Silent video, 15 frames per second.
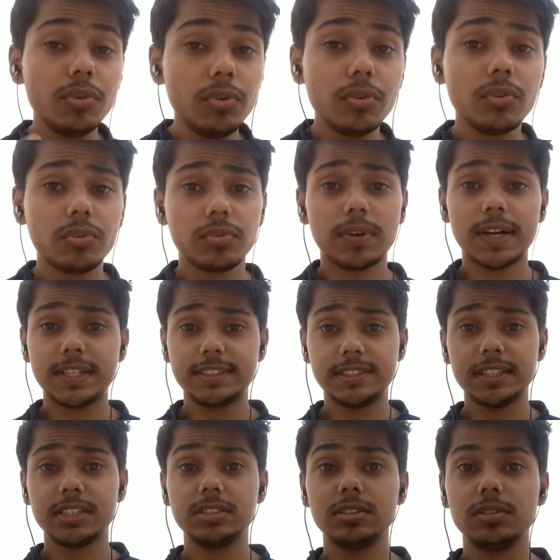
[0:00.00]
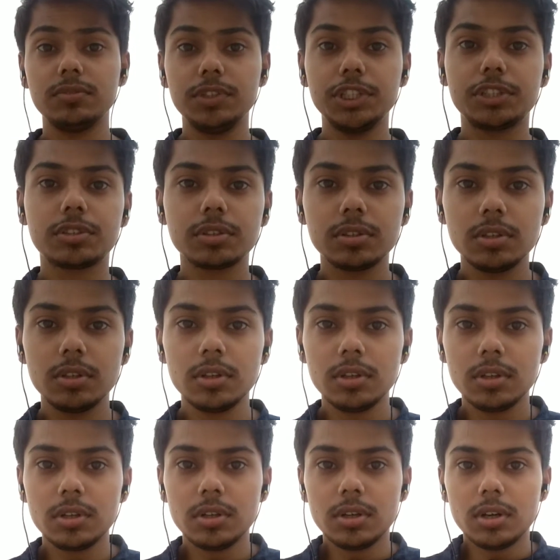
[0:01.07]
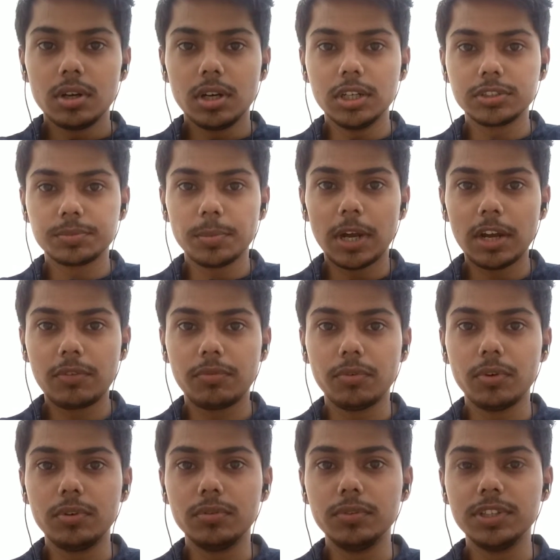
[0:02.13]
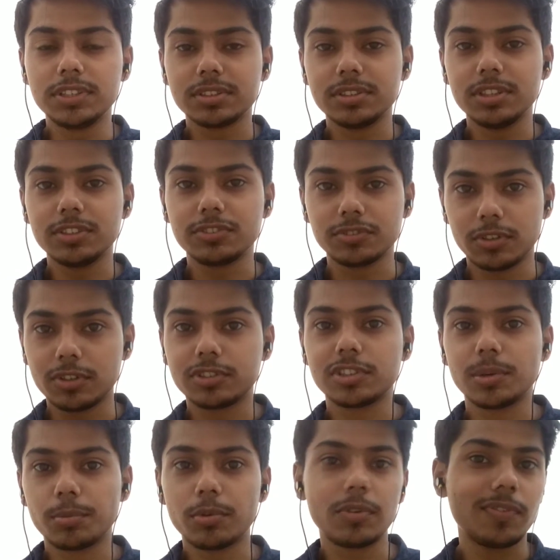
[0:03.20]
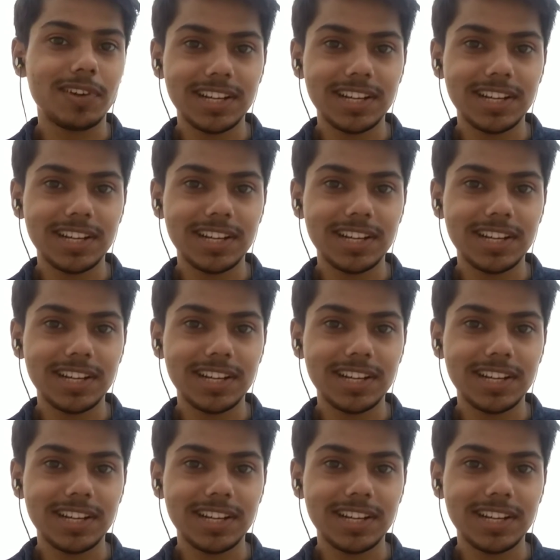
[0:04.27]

you use fast charger with a smartphone which does not support